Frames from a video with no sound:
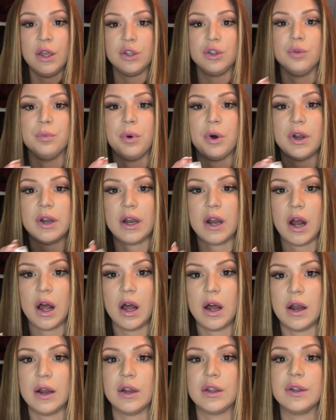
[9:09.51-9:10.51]
You put it
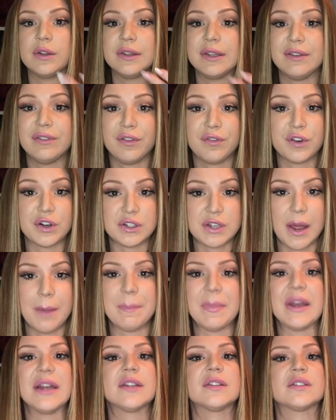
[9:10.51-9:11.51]
on, you leave it for 10
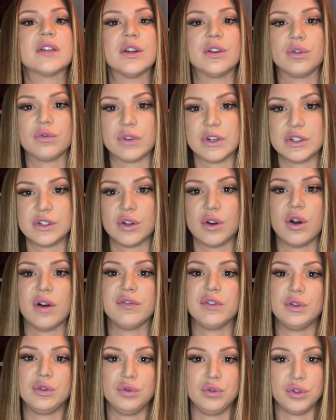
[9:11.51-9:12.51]
minutes, then you rinse it
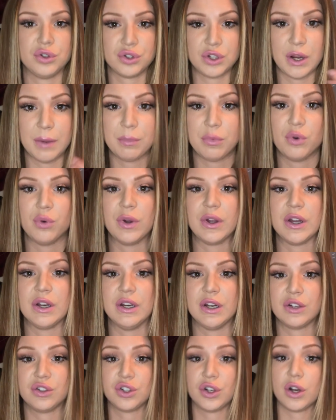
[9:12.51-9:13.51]
off, you do your shampoo and
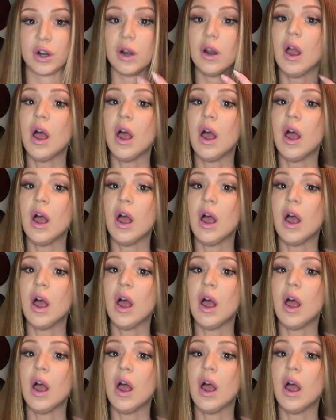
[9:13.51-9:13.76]
conditioner.